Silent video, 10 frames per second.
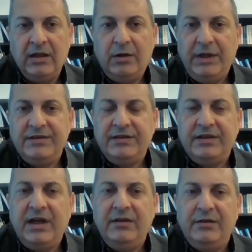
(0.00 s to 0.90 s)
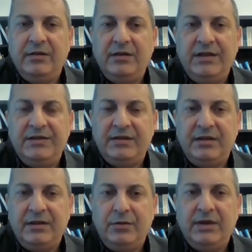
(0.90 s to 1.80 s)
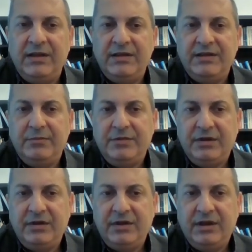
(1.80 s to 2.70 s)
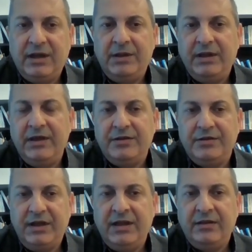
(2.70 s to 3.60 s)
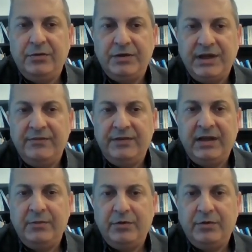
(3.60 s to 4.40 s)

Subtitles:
Now let's look at some applications related to safety and